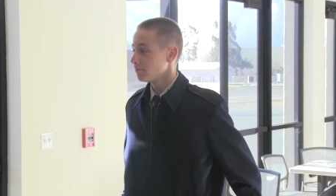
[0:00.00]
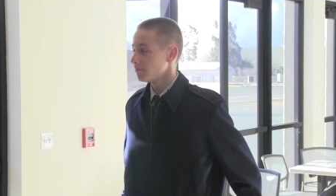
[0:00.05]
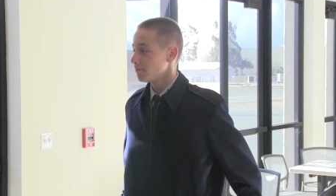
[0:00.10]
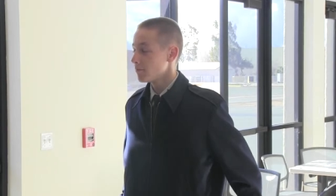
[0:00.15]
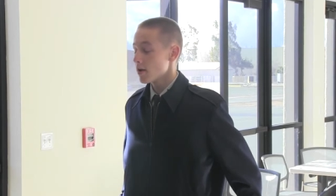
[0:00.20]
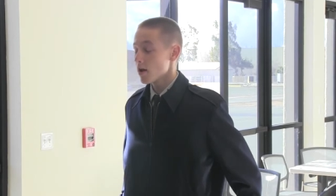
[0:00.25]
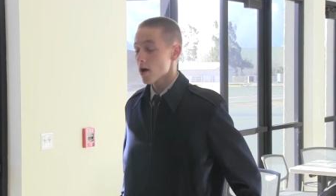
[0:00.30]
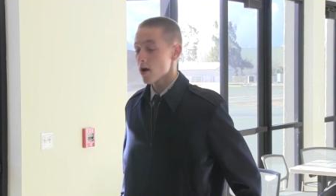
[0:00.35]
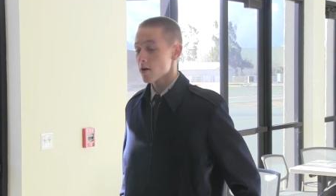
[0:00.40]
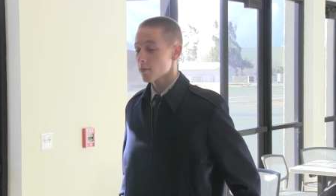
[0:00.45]

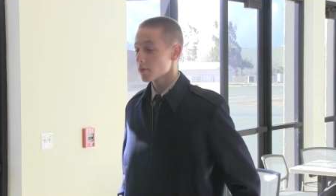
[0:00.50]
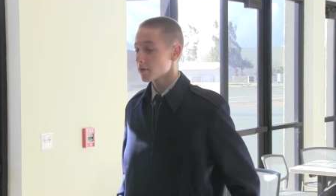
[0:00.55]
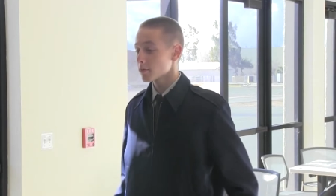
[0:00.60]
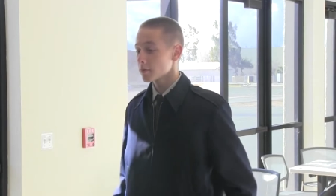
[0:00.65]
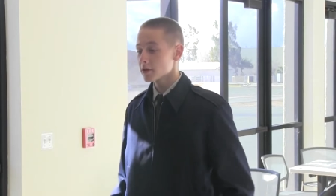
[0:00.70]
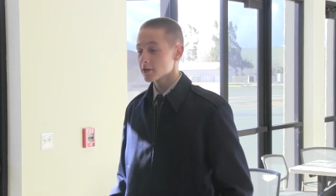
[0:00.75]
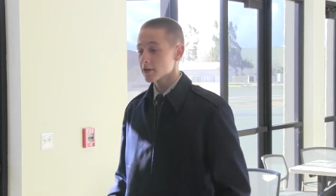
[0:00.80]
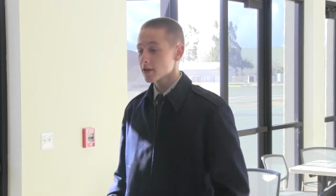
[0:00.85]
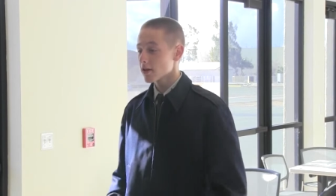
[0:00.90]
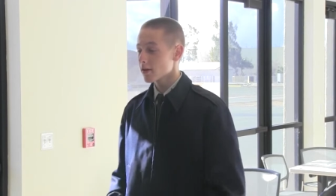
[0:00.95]
No,
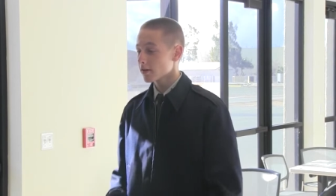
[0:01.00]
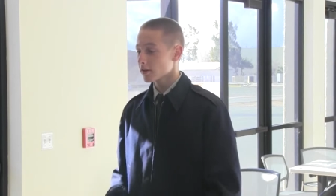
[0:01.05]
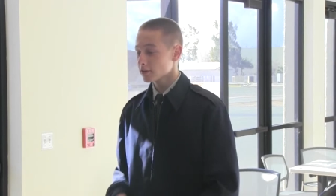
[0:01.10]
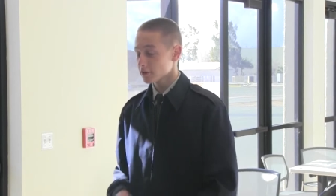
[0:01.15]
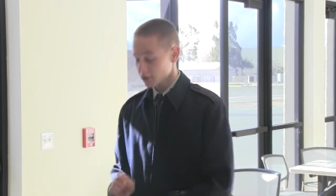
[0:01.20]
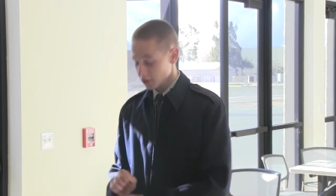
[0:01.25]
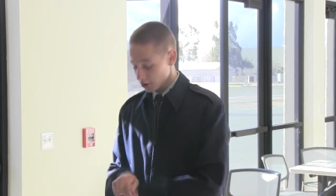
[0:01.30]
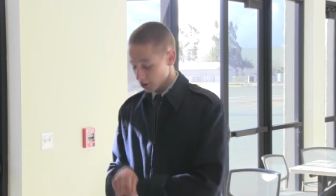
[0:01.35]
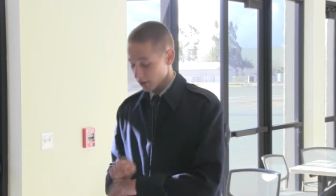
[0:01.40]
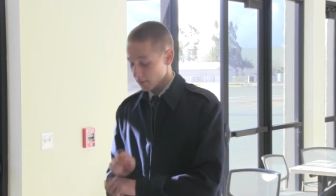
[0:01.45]
pretty much
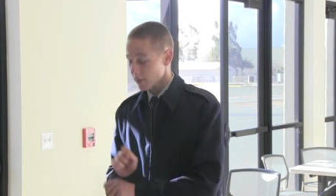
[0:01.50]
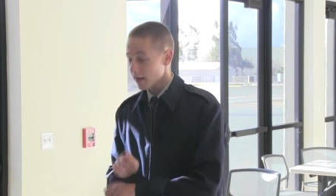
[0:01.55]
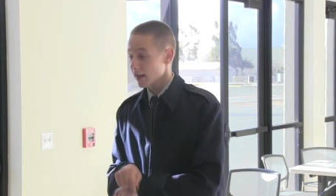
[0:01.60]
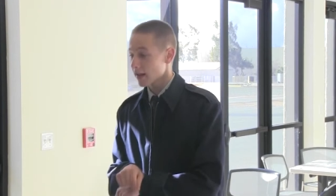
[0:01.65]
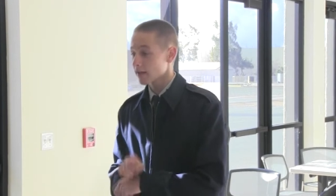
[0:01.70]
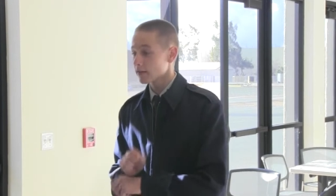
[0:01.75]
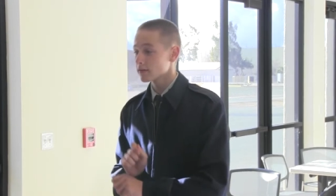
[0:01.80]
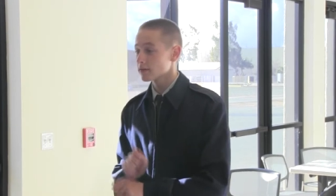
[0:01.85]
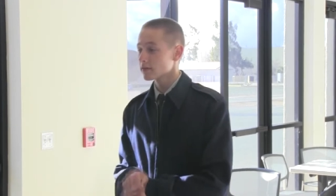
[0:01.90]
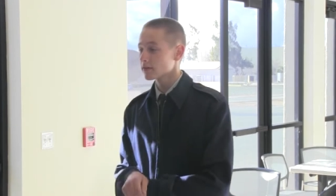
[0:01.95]
not. just shake my
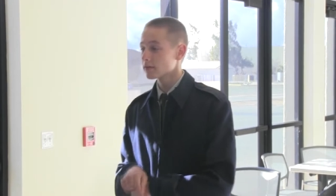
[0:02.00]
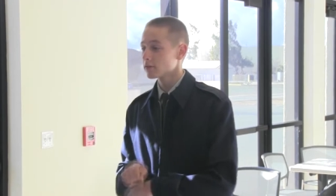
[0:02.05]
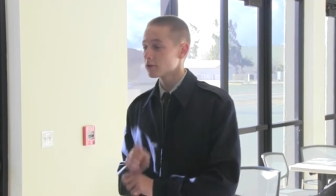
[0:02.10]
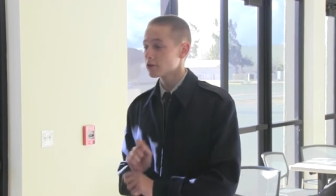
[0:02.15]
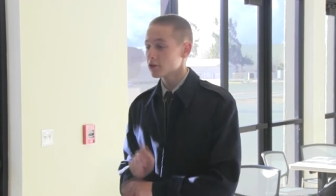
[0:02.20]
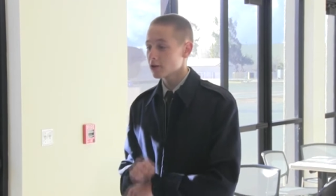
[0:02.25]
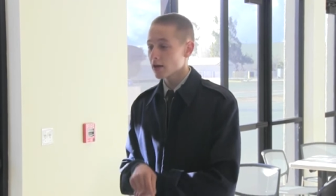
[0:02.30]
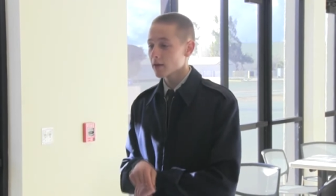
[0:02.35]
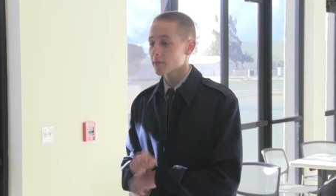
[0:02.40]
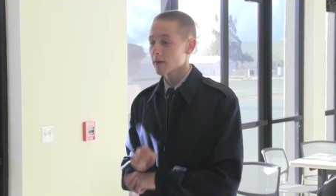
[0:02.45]
hands.
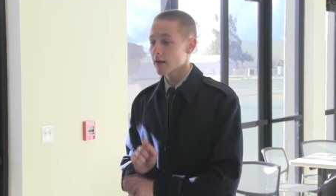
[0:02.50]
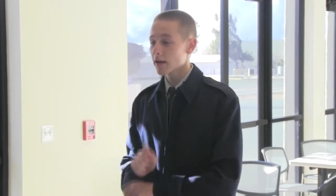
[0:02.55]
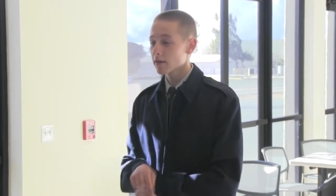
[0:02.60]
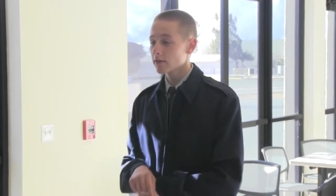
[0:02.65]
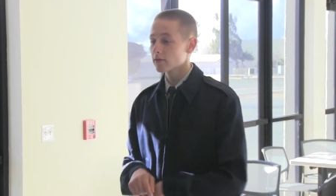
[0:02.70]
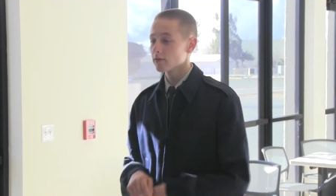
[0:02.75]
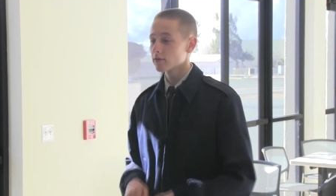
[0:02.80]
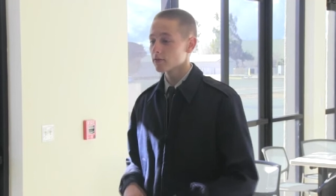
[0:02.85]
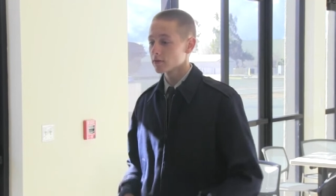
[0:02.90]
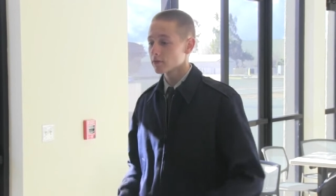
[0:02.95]
Shake my
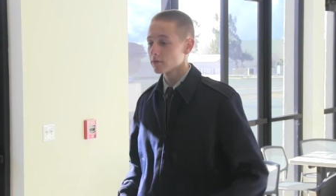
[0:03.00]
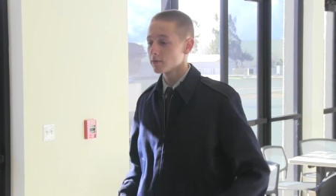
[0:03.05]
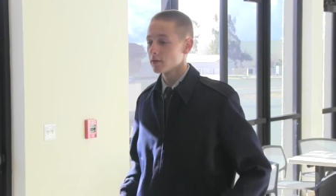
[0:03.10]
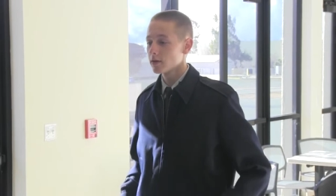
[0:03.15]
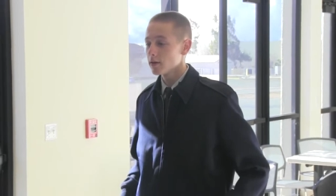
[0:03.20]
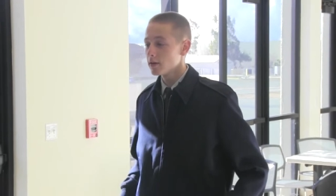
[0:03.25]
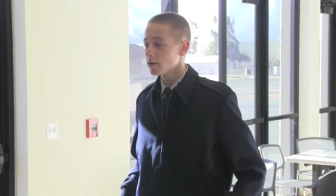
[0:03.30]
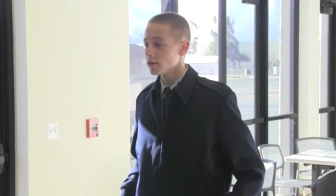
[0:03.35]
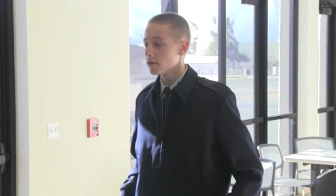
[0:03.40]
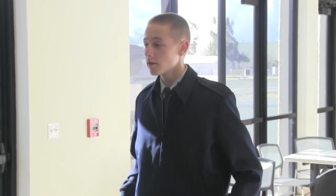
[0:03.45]

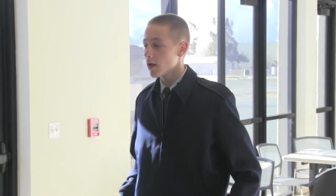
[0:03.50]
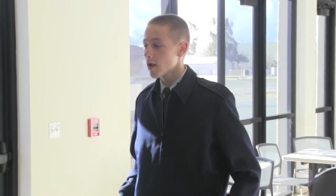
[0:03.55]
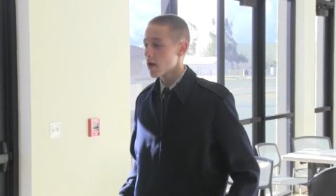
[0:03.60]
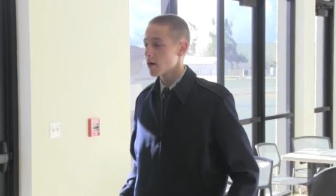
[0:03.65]
hands.